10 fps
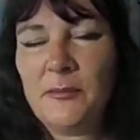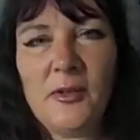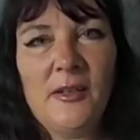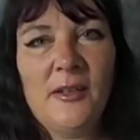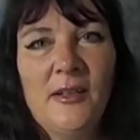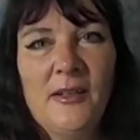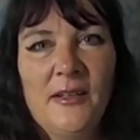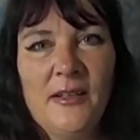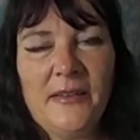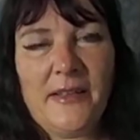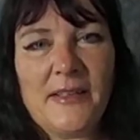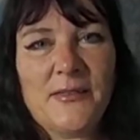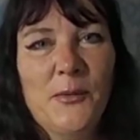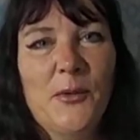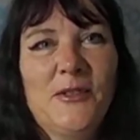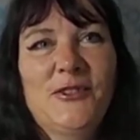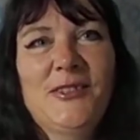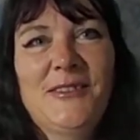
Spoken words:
But thanks for watching.